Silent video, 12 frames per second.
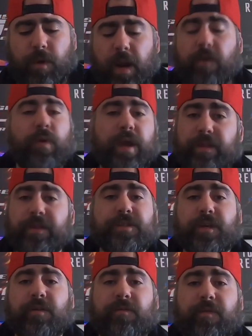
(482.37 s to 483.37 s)
I ran
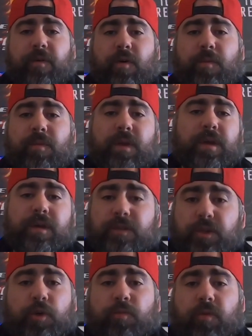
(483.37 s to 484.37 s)
this on film,
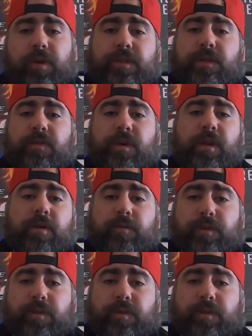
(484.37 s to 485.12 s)
two prints of it.